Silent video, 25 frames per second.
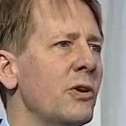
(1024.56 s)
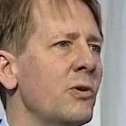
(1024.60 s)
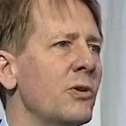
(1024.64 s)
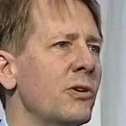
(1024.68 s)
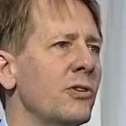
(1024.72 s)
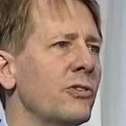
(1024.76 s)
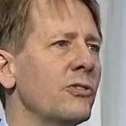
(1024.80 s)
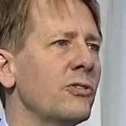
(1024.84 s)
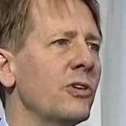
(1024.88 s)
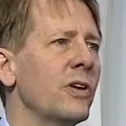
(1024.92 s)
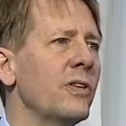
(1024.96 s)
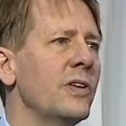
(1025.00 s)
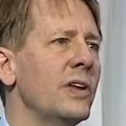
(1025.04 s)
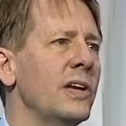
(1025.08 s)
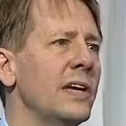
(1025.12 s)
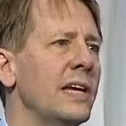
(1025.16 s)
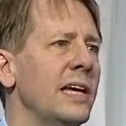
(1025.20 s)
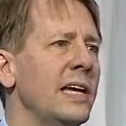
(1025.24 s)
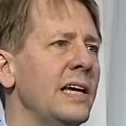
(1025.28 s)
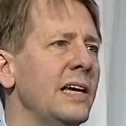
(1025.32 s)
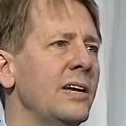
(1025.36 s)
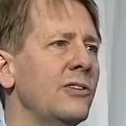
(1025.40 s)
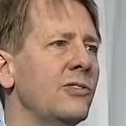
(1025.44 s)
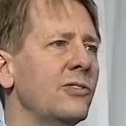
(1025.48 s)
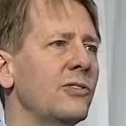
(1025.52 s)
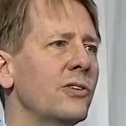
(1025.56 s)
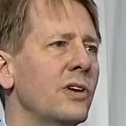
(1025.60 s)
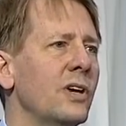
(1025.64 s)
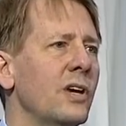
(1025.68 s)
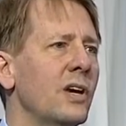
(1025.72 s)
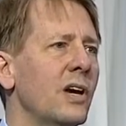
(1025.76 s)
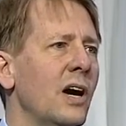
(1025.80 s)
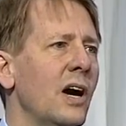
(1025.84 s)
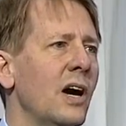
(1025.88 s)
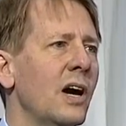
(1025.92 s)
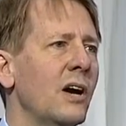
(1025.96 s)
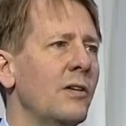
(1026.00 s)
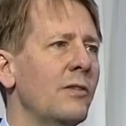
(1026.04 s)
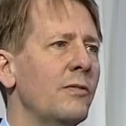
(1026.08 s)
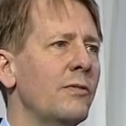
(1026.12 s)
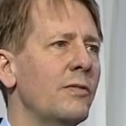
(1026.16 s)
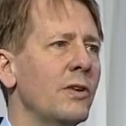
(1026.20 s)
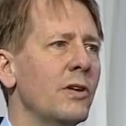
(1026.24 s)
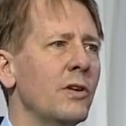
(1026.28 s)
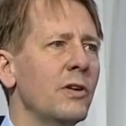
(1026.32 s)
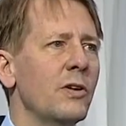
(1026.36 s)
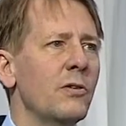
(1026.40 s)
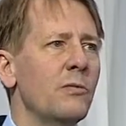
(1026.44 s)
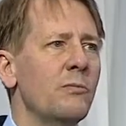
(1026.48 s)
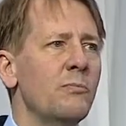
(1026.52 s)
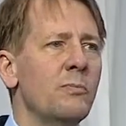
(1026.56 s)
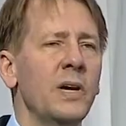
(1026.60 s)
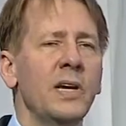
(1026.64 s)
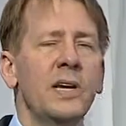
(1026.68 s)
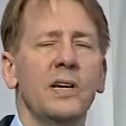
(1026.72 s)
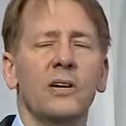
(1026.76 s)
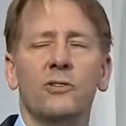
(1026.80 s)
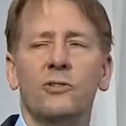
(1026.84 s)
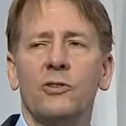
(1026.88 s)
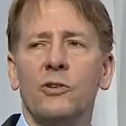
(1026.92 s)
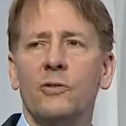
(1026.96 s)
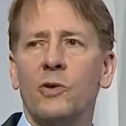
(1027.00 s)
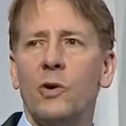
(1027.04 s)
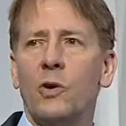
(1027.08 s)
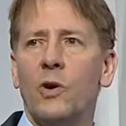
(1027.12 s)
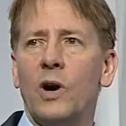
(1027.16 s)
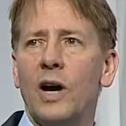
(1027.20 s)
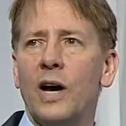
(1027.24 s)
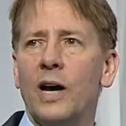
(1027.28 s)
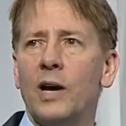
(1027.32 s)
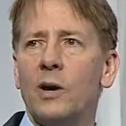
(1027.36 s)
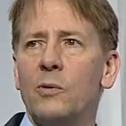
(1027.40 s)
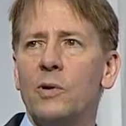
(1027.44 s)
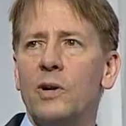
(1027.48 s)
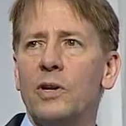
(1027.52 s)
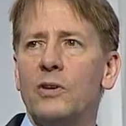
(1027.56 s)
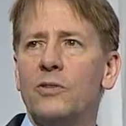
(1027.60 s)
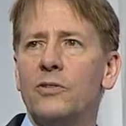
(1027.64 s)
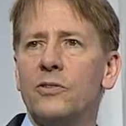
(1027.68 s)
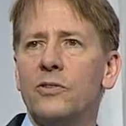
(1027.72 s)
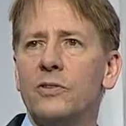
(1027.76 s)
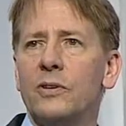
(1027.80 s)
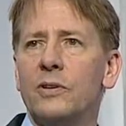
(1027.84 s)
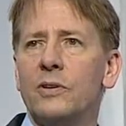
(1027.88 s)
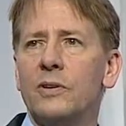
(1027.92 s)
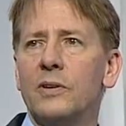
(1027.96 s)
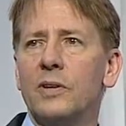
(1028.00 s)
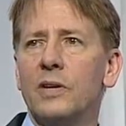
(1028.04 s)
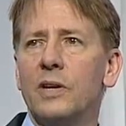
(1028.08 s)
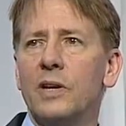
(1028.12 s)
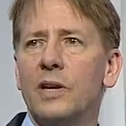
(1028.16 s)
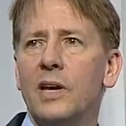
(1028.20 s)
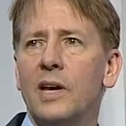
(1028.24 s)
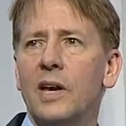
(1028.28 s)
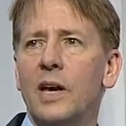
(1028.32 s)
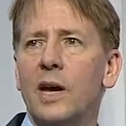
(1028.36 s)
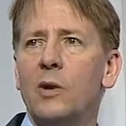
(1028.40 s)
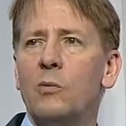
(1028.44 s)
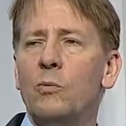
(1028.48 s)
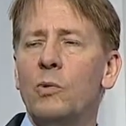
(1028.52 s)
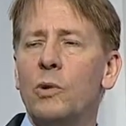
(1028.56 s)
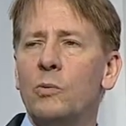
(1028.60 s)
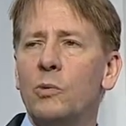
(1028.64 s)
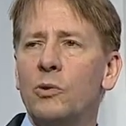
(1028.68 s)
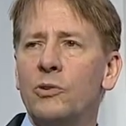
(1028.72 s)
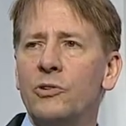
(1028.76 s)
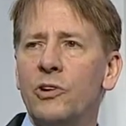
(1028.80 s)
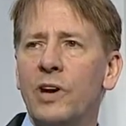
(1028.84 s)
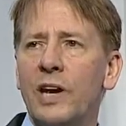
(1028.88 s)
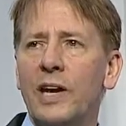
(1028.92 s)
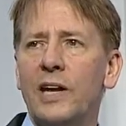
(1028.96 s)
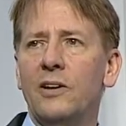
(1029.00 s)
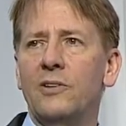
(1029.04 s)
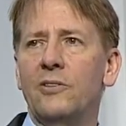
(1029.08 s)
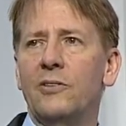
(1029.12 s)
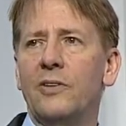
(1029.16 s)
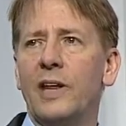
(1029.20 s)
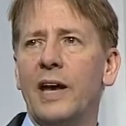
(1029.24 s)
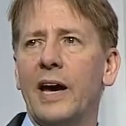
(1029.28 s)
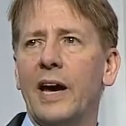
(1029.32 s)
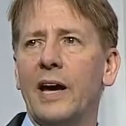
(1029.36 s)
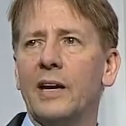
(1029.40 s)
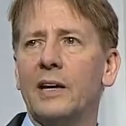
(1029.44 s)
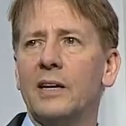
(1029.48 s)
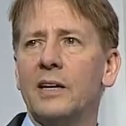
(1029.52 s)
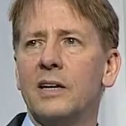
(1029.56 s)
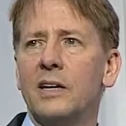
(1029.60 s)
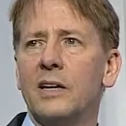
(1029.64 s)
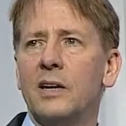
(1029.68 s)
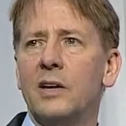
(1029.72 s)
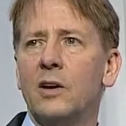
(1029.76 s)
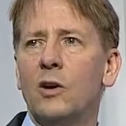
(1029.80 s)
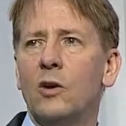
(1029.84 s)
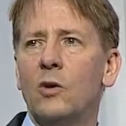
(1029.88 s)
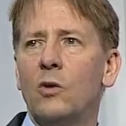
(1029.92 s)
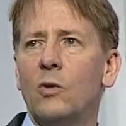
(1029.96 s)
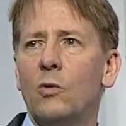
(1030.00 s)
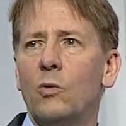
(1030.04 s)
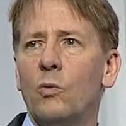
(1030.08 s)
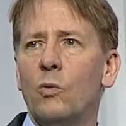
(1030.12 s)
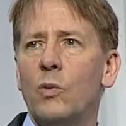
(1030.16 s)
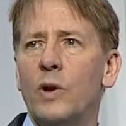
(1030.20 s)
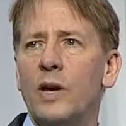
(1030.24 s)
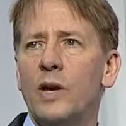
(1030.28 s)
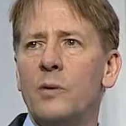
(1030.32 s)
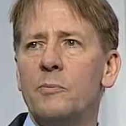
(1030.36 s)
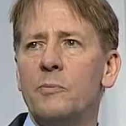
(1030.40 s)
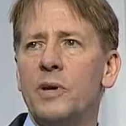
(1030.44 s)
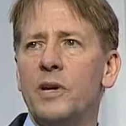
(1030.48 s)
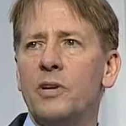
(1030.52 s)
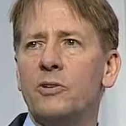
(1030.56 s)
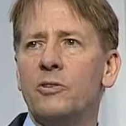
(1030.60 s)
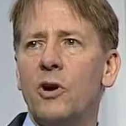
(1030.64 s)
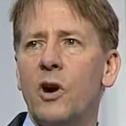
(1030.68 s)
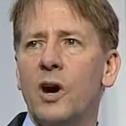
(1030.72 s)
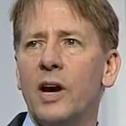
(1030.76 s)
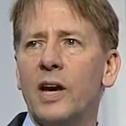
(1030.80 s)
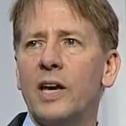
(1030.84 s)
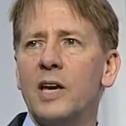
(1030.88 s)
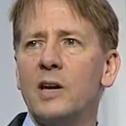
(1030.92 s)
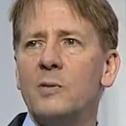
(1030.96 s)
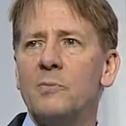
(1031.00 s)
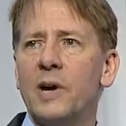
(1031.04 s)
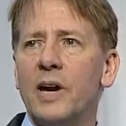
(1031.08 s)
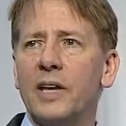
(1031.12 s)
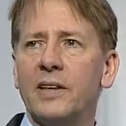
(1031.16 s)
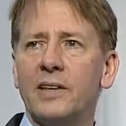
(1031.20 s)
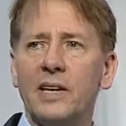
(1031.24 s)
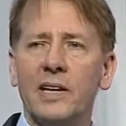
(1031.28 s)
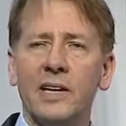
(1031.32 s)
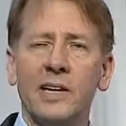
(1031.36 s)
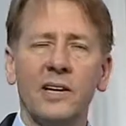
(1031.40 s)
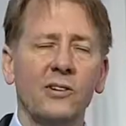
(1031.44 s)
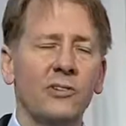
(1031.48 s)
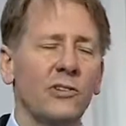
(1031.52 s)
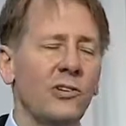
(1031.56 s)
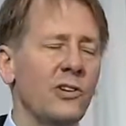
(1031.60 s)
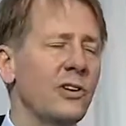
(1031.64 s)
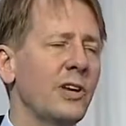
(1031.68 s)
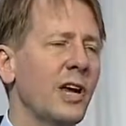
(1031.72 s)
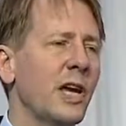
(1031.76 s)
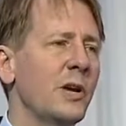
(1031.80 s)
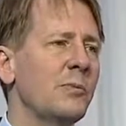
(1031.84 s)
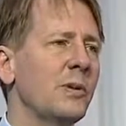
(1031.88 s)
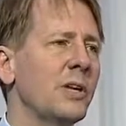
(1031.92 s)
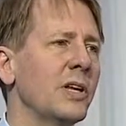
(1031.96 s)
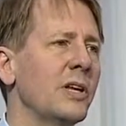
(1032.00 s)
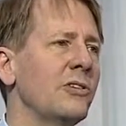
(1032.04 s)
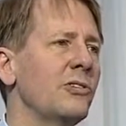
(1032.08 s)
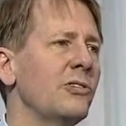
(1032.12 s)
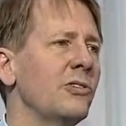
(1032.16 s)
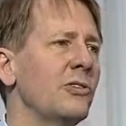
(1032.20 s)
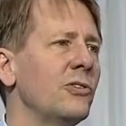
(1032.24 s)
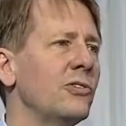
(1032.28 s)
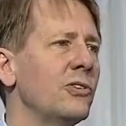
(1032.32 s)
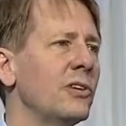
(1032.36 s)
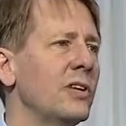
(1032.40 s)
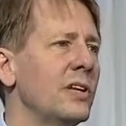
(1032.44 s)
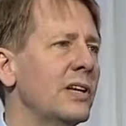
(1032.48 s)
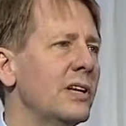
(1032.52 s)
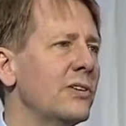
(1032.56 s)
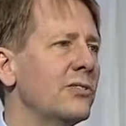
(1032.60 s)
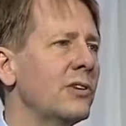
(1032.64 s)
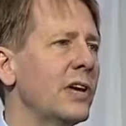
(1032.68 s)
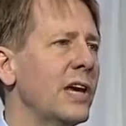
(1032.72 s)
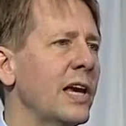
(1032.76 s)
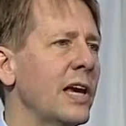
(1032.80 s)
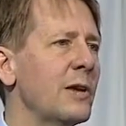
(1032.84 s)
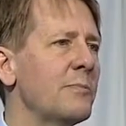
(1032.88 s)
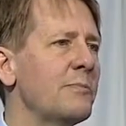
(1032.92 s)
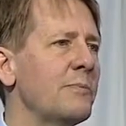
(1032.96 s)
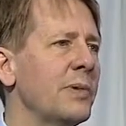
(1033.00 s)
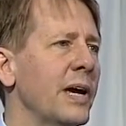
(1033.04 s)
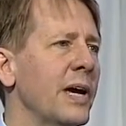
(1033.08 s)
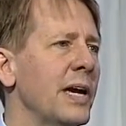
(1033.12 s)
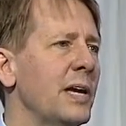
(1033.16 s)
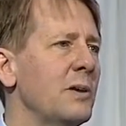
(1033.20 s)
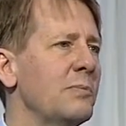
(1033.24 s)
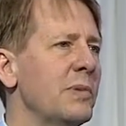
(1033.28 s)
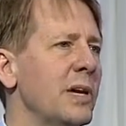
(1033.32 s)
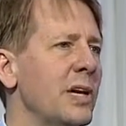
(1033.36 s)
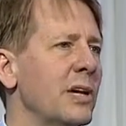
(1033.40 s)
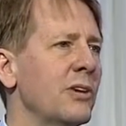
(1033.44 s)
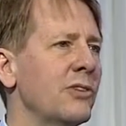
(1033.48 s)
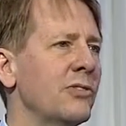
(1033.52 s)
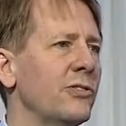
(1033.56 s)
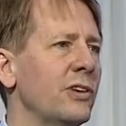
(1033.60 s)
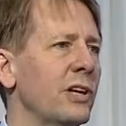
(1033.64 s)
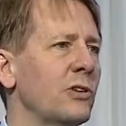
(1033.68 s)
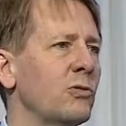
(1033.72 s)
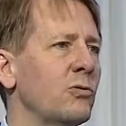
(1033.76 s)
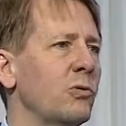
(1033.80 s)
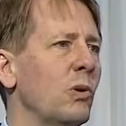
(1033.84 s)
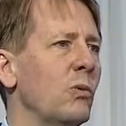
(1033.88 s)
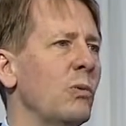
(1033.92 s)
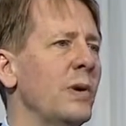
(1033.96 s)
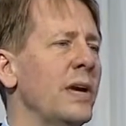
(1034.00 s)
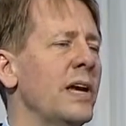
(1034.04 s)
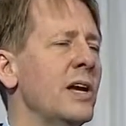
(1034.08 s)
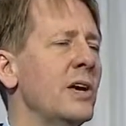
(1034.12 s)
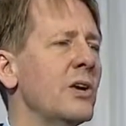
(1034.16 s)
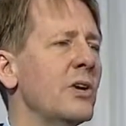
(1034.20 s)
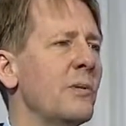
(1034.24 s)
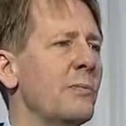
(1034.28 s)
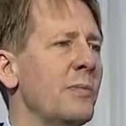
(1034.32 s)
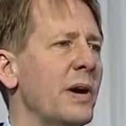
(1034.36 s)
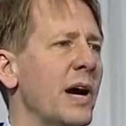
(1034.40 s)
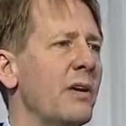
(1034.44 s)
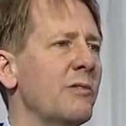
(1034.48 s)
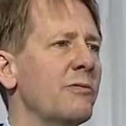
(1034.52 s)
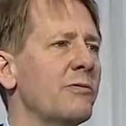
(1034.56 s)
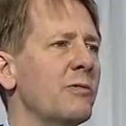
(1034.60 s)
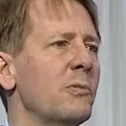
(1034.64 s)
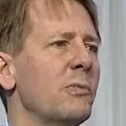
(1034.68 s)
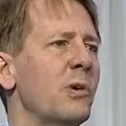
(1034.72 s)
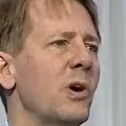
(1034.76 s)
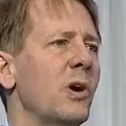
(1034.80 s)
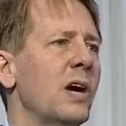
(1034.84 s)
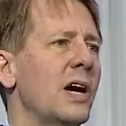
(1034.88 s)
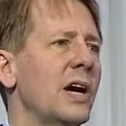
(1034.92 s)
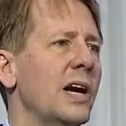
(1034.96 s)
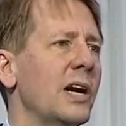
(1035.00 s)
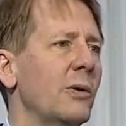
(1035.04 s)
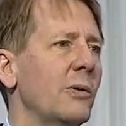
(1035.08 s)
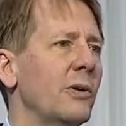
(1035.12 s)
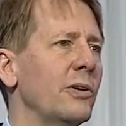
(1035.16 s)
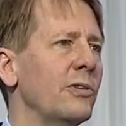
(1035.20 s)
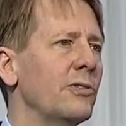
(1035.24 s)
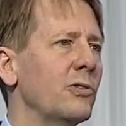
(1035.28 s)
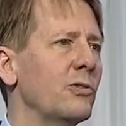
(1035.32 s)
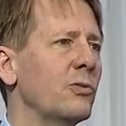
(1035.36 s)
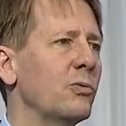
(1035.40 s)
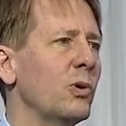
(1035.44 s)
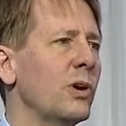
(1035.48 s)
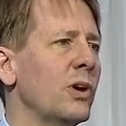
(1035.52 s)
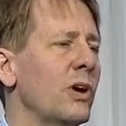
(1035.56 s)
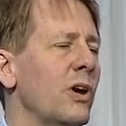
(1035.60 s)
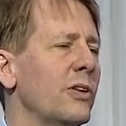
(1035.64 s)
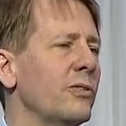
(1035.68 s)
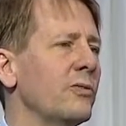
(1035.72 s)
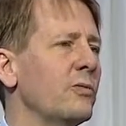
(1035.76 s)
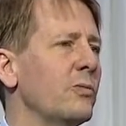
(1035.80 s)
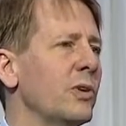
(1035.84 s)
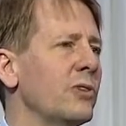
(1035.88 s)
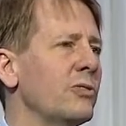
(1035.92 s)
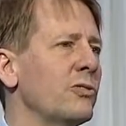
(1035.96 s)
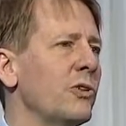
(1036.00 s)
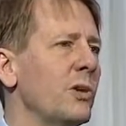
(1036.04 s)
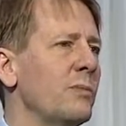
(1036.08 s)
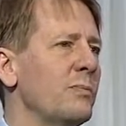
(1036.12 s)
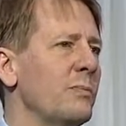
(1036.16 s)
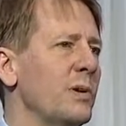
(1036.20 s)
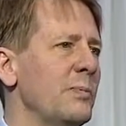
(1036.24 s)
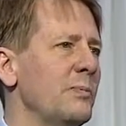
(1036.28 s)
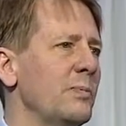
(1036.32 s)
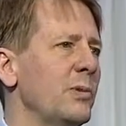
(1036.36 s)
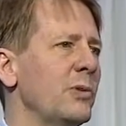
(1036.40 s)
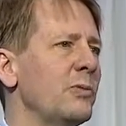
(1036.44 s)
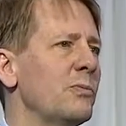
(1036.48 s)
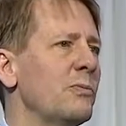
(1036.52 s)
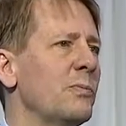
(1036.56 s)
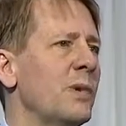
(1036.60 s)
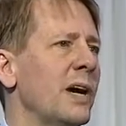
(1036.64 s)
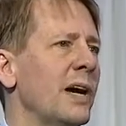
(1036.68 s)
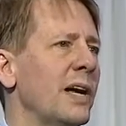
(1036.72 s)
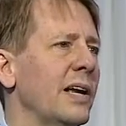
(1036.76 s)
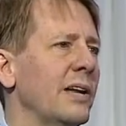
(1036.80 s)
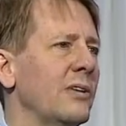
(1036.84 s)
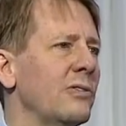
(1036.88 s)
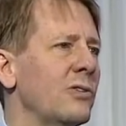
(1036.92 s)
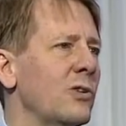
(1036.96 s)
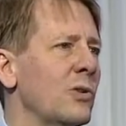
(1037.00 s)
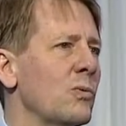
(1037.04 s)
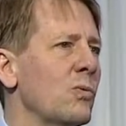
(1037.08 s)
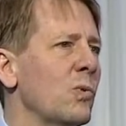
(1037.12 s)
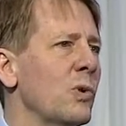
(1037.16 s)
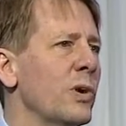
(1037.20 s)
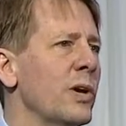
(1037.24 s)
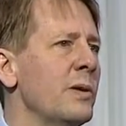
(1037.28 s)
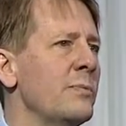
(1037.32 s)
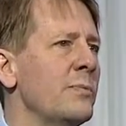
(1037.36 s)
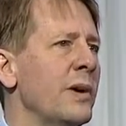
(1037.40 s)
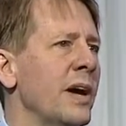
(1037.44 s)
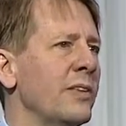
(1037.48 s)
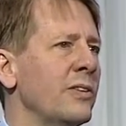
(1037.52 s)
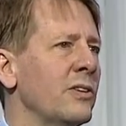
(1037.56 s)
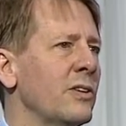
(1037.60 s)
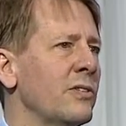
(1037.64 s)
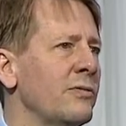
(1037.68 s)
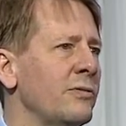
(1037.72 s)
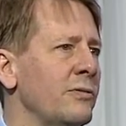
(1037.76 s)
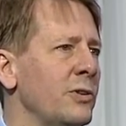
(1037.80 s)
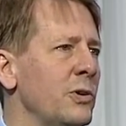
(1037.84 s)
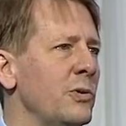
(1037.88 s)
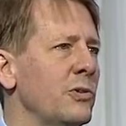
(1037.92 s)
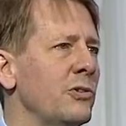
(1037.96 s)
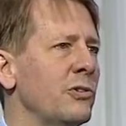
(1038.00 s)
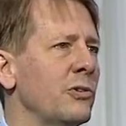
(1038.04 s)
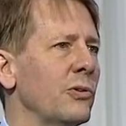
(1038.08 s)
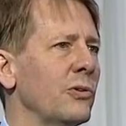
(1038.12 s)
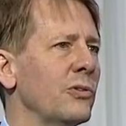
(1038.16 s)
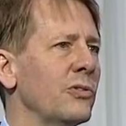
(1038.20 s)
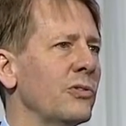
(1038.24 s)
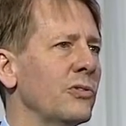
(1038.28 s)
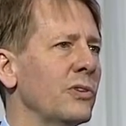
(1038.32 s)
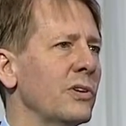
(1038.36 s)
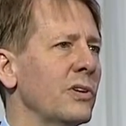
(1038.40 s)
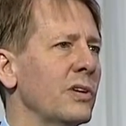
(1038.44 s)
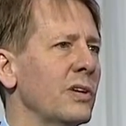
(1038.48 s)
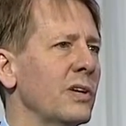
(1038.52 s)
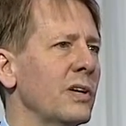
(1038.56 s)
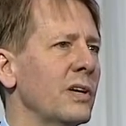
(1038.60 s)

focused on the needs of millions of Ohioans, and we will change that. We have been talking about the kitchen table issues in this campaign because that's what we hear about from Ohioans. It's what's on people's minds. They're worried about their futures.